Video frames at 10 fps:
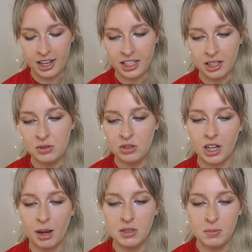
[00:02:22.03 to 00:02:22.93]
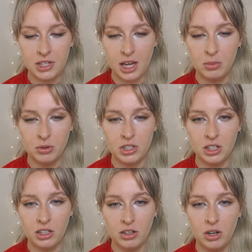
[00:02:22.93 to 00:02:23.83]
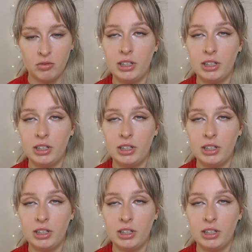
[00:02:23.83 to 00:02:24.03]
it gives you time to be able to